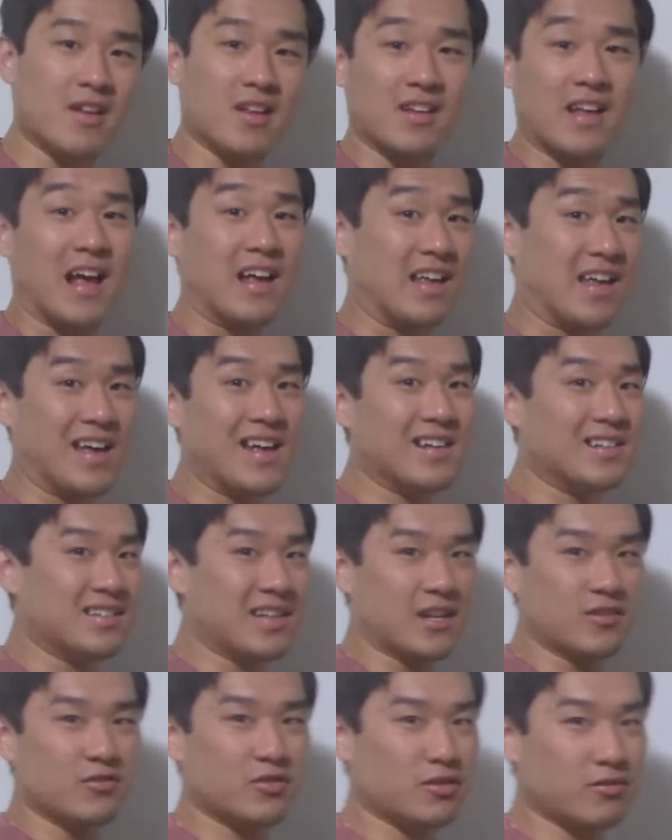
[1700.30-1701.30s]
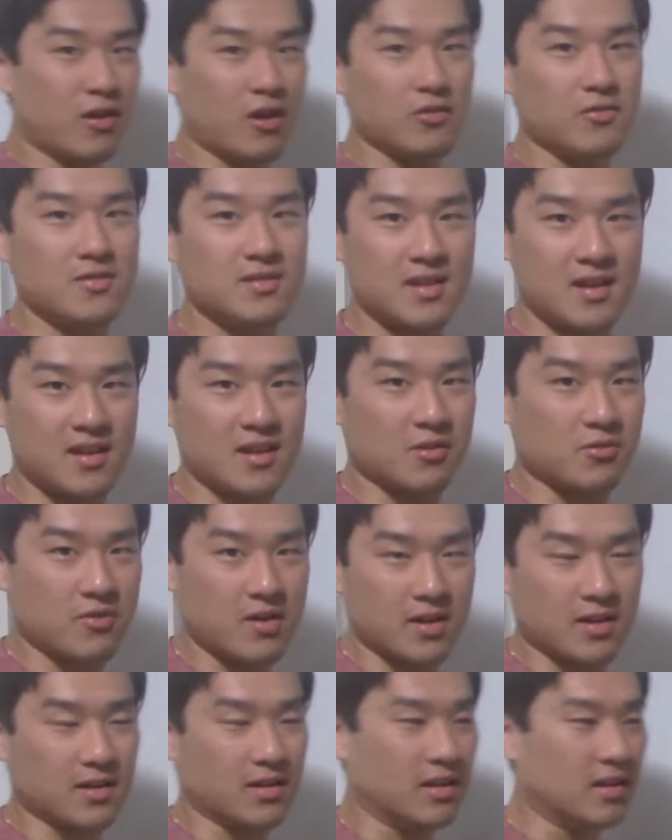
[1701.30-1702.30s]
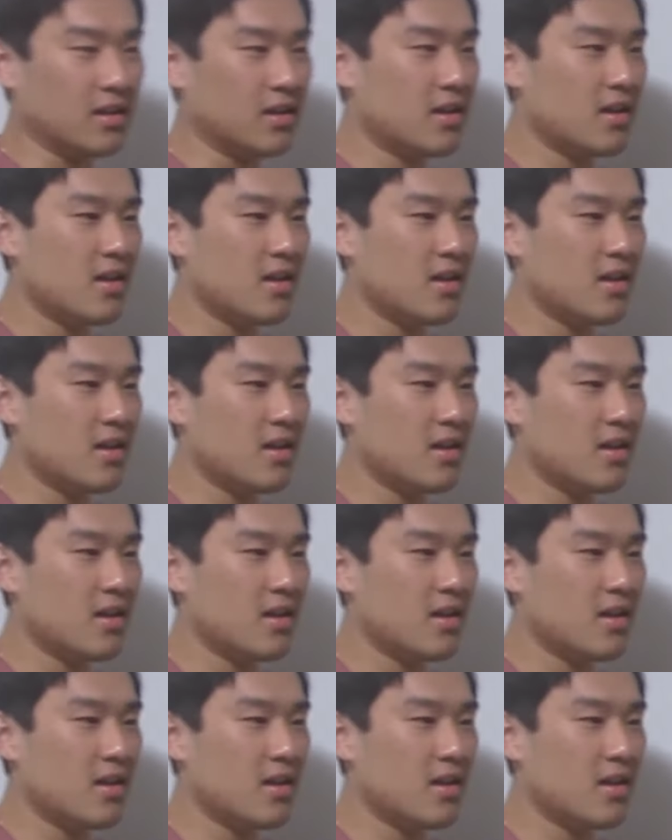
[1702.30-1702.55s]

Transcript: I can't. I just not say that correctly.